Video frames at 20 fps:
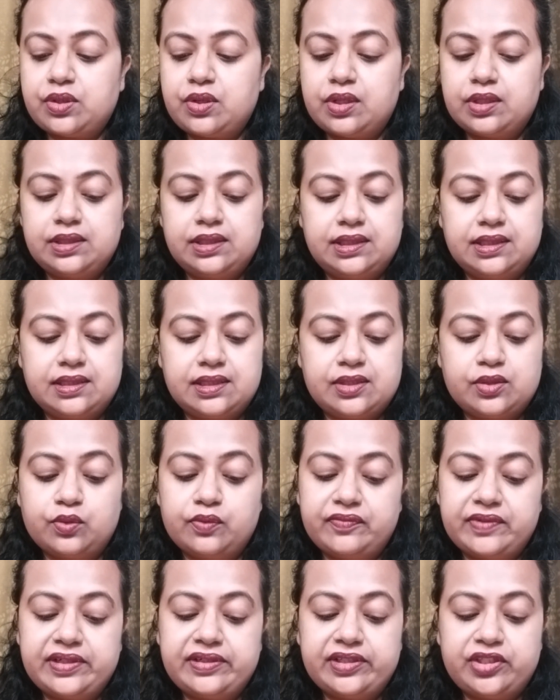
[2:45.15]
on the
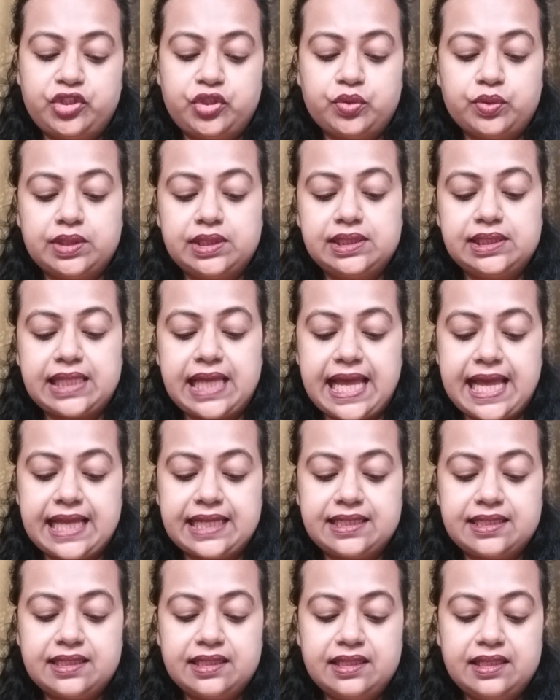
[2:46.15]
Sova ritual
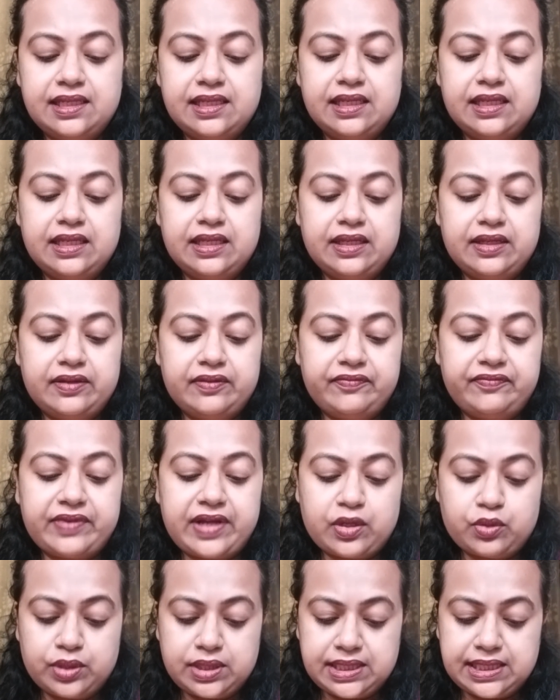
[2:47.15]
at
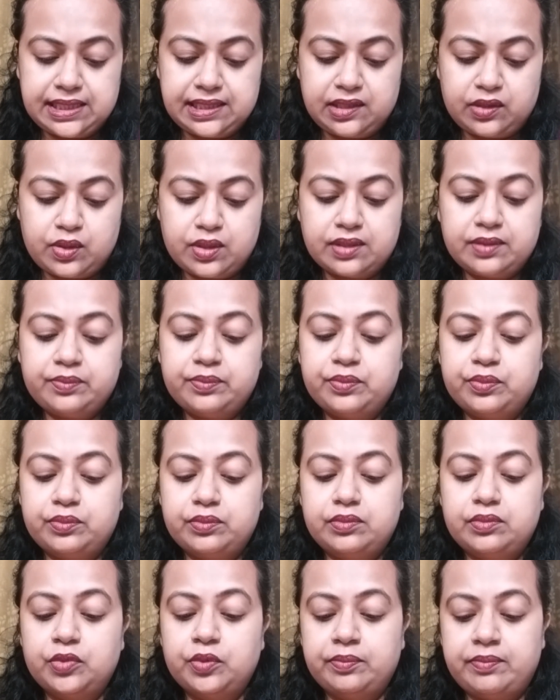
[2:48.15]
Wow Salon
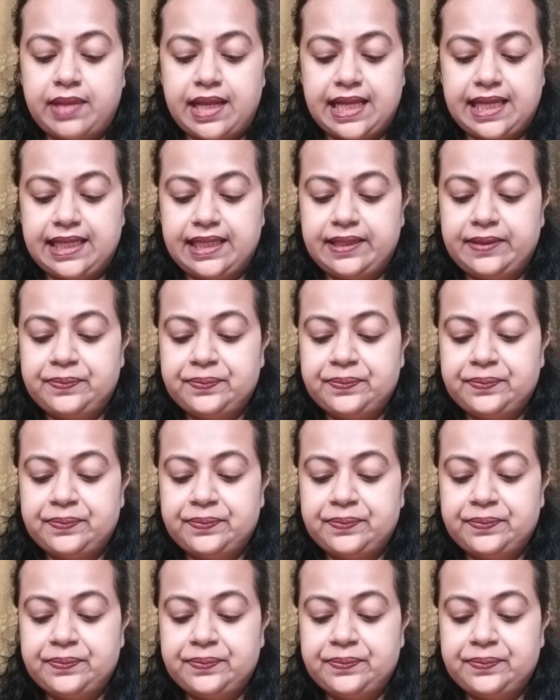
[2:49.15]
Mumbai.